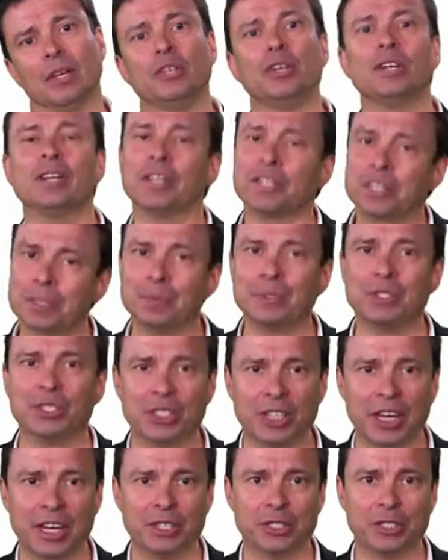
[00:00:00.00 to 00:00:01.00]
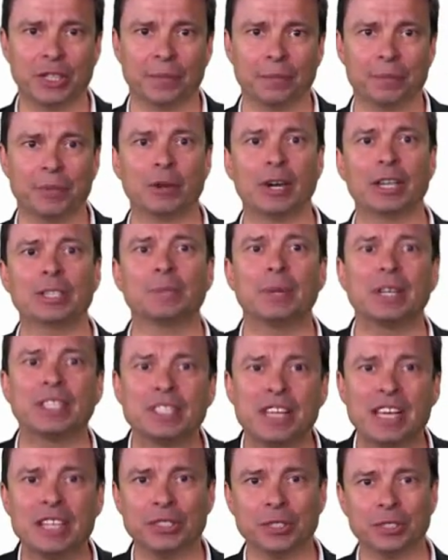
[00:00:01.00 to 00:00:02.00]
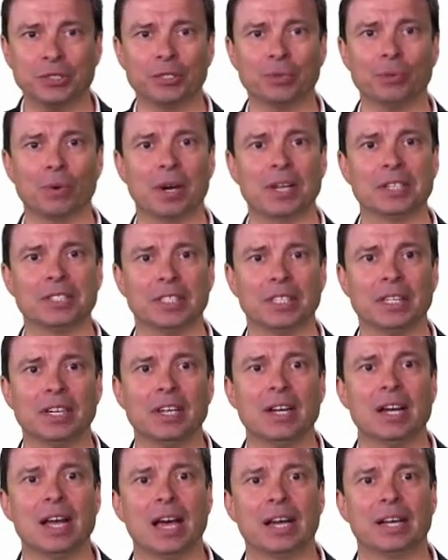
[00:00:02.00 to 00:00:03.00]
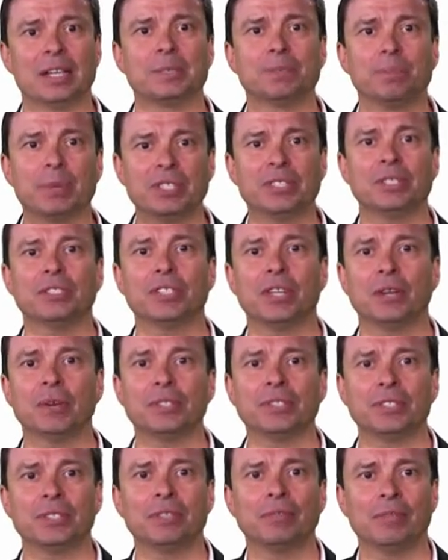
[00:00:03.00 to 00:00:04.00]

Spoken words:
Your customers are changing, their expectations are rising, and as business owners and